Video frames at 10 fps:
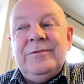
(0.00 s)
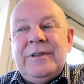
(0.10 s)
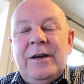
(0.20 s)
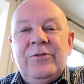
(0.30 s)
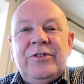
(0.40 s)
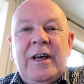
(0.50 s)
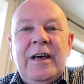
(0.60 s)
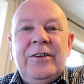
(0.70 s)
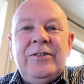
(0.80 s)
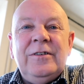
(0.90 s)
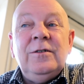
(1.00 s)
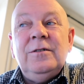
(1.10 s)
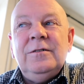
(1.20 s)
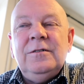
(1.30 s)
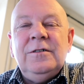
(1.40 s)
Downstairs,
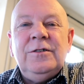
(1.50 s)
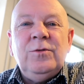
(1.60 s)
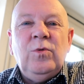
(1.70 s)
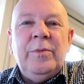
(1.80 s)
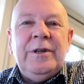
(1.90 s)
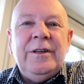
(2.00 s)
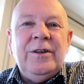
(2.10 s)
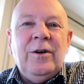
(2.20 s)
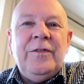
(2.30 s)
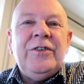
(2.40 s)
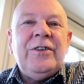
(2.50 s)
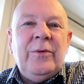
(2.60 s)
there's a woman in the office,